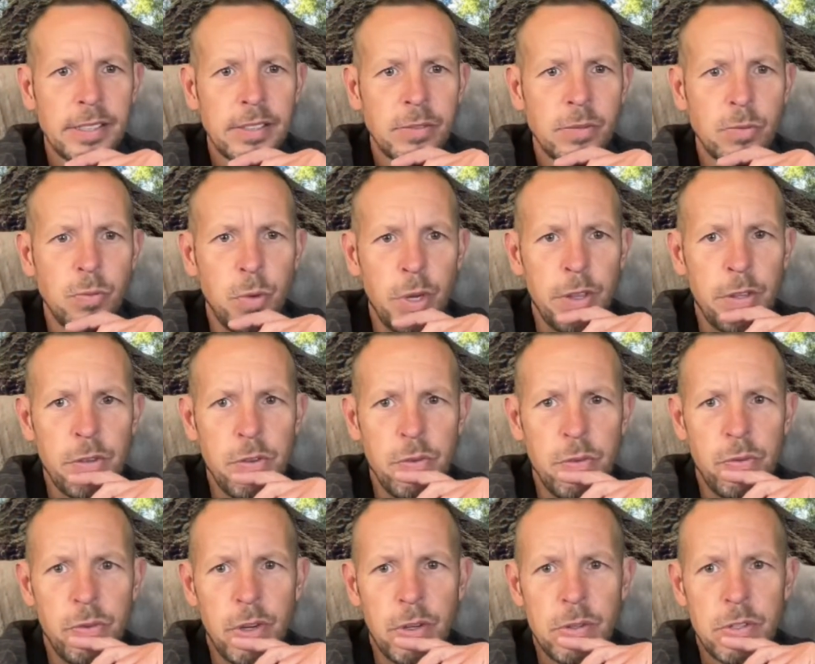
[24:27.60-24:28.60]
with you
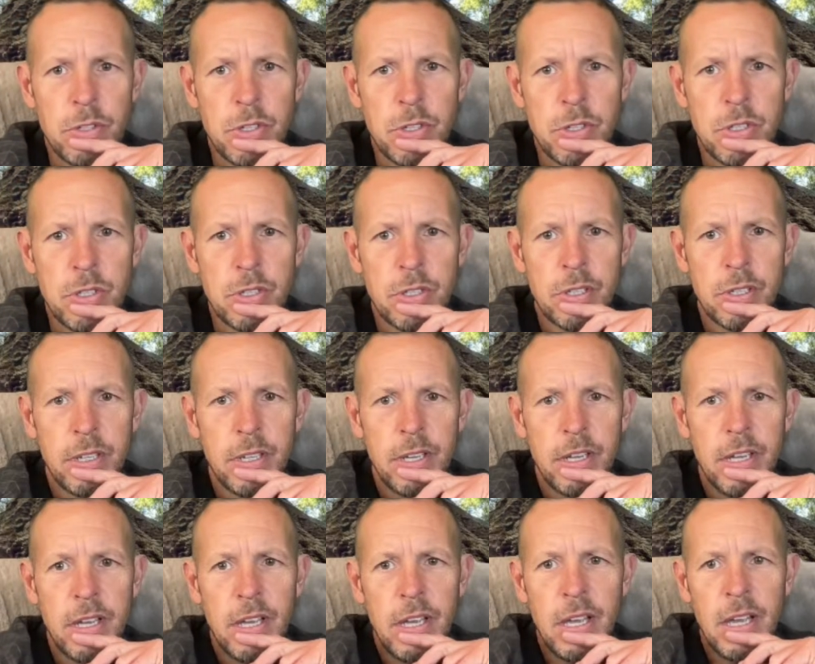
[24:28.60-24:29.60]
folks.
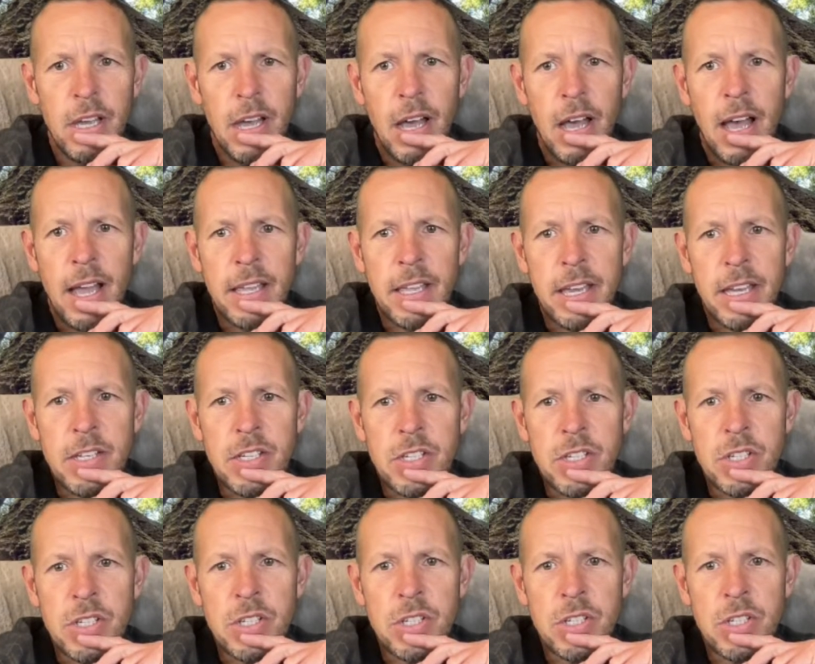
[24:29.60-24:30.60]
I
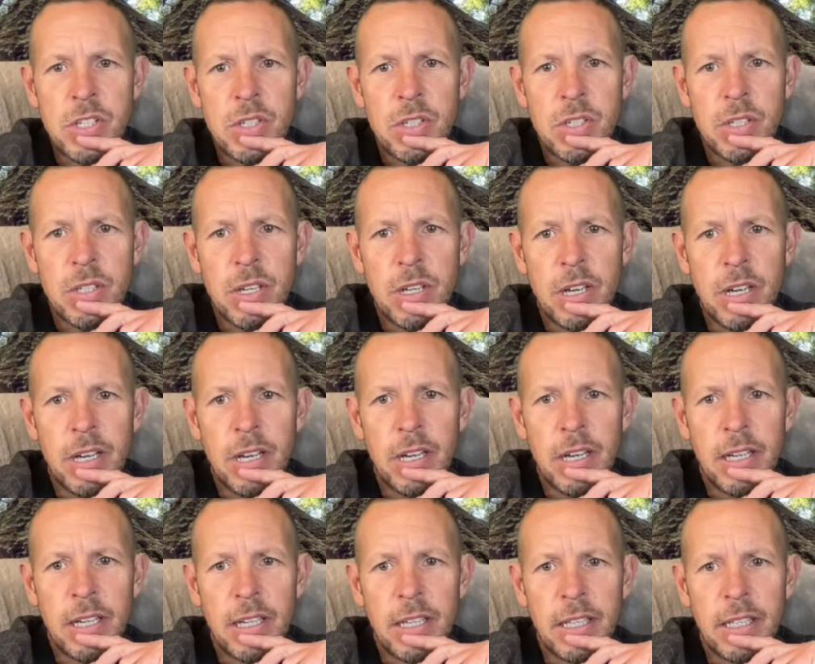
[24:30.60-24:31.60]
guess
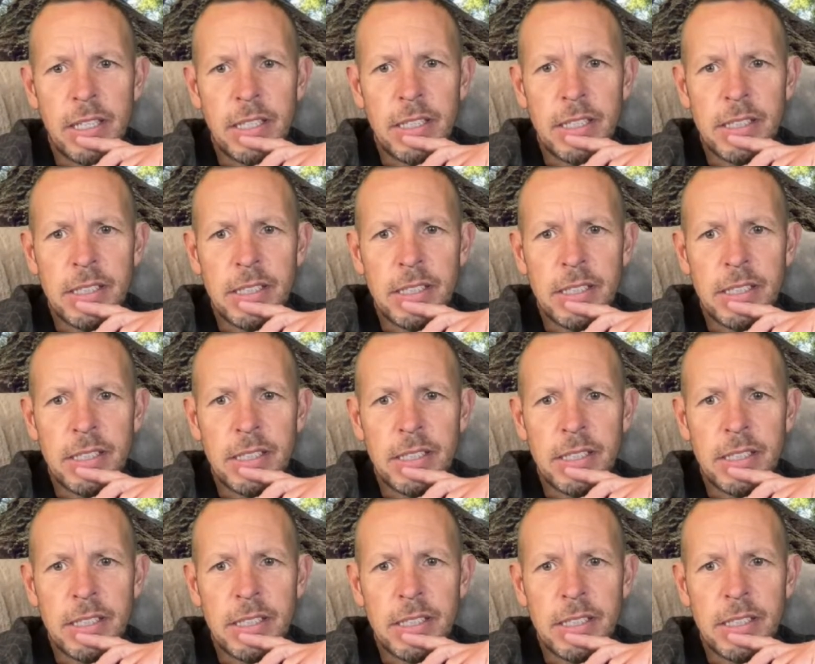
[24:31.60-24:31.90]
before